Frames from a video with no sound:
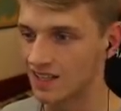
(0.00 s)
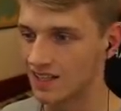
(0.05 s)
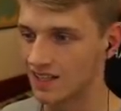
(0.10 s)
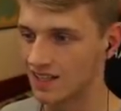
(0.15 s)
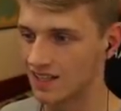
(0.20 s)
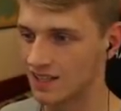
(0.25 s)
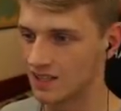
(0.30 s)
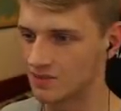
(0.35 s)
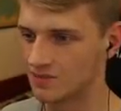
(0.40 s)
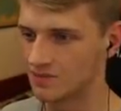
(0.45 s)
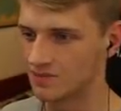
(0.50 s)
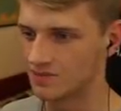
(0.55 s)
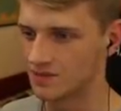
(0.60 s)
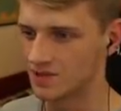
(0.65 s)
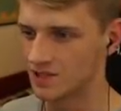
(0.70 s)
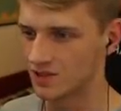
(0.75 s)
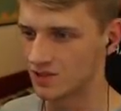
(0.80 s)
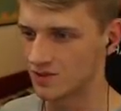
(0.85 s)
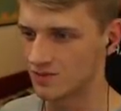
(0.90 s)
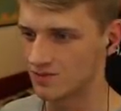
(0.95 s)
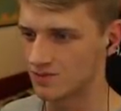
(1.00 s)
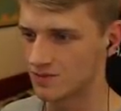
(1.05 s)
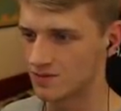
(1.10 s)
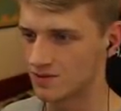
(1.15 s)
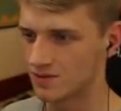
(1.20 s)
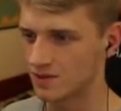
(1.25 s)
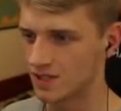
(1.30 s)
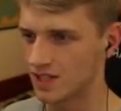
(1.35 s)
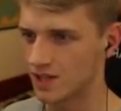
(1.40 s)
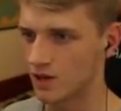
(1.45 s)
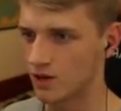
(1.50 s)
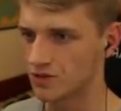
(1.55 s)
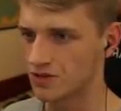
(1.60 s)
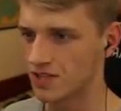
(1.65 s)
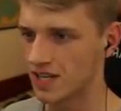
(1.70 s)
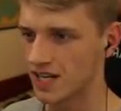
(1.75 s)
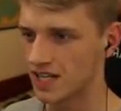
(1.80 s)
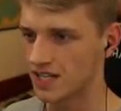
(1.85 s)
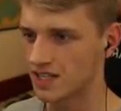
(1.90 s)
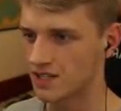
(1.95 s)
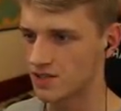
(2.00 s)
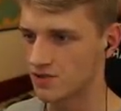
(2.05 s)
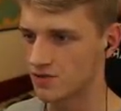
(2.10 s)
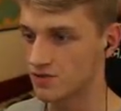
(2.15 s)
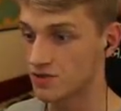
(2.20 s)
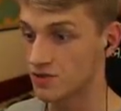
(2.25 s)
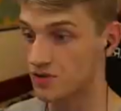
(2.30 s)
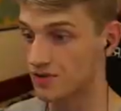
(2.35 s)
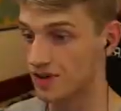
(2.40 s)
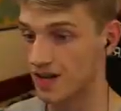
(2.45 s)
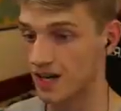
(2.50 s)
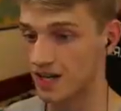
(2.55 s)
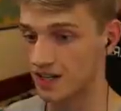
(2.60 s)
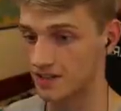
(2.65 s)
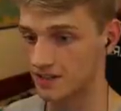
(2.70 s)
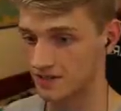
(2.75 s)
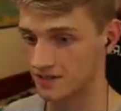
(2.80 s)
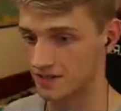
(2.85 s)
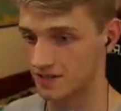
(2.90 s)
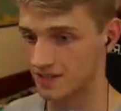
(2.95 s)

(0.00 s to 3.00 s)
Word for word: Um, so the goal today is to survive,